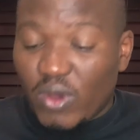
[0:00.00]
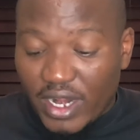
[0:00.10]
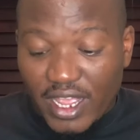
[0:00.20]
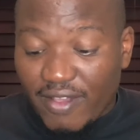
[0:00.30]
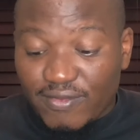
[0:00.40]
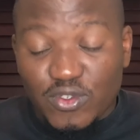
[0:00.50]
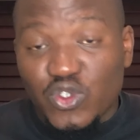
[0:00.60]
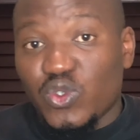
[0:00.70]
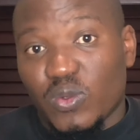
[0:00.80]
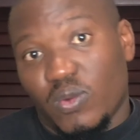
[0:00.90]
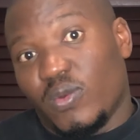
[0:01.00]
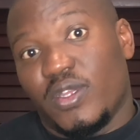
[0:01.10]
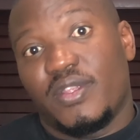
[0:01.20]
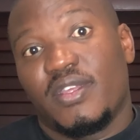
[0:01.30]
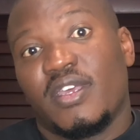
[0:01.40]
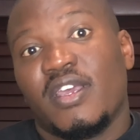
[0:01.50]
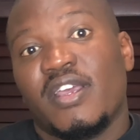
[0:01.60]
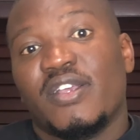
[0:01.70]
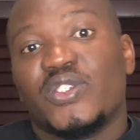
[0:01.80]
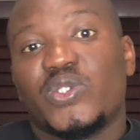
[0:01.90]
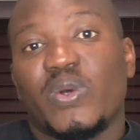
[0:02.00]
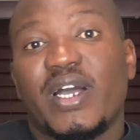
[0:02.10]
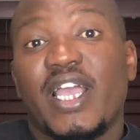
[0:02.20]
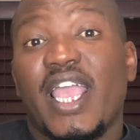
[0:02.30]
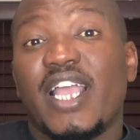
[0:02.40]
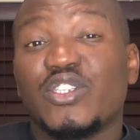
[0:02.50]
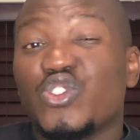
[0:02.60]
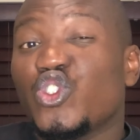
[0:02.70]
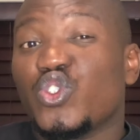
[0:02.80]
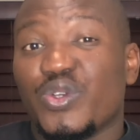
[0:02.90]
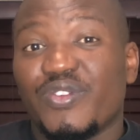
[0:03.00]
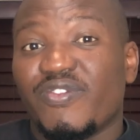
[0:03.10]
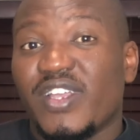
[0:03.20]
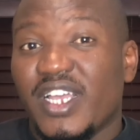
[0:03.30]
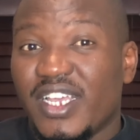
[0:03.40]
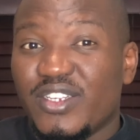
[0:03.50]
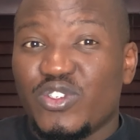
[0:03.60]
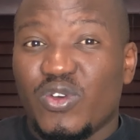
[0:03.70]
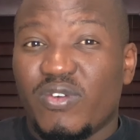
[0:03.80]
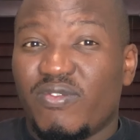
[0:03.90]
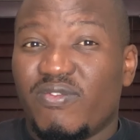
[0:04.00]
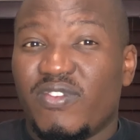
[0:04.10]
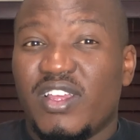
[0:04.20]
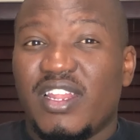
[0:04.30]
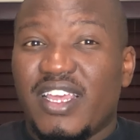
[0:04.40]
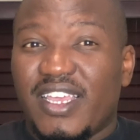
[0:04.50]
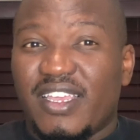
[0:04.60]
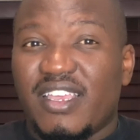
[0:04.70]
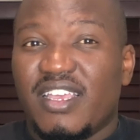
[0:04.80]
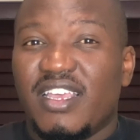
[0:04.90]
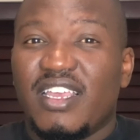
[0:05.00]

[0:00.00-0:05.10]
what I have to shoot with. So I had to sort of kind of like